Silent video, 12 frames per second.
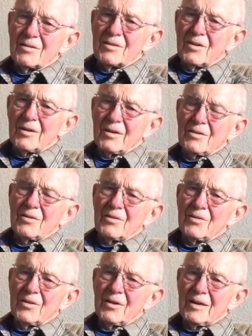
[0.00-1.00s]
not
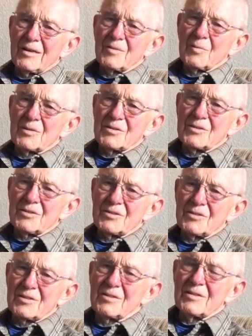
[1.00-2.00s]
a lot, but
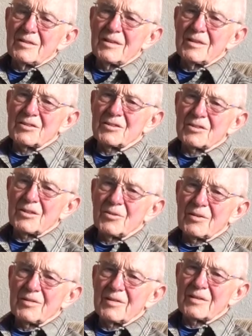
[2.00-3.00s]
just
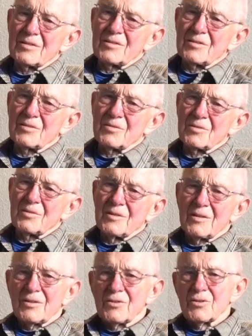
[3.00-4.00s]
necessary things to
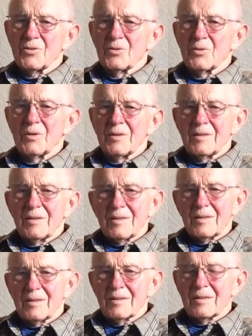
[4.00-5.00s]
do
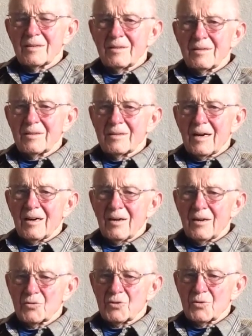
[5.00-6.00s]
in
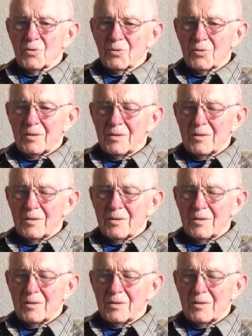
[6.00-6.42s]
our household.